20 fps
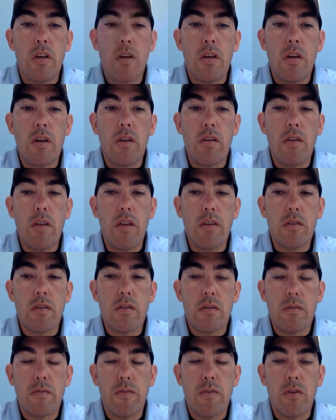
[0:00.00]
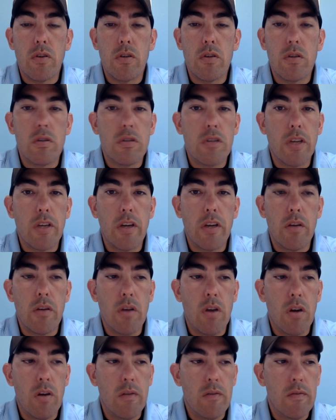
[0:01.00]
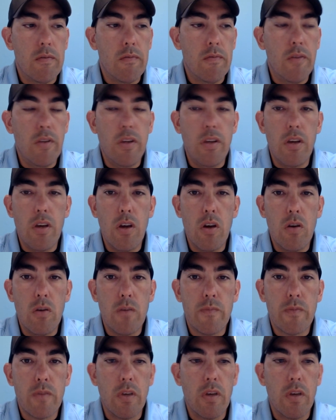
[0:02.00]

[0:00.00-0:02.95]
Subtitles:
And thanks for checking out our video.